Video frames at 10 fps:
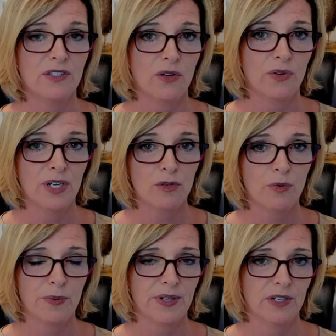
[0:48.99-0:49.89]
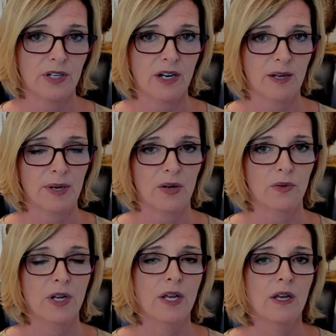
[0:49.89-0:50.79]
So here's what we're going to talk about
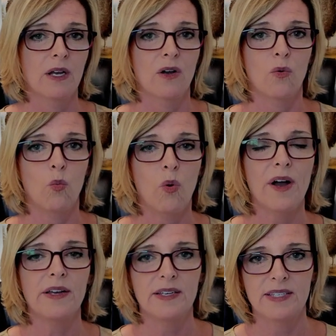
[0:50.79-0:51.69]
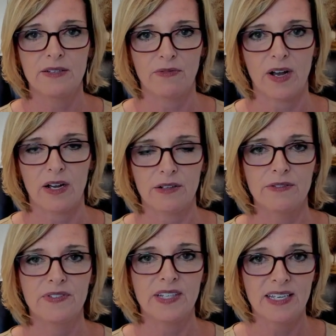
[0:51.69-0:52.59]
what is
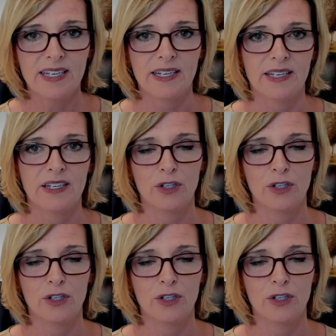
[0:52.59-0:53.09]
involved in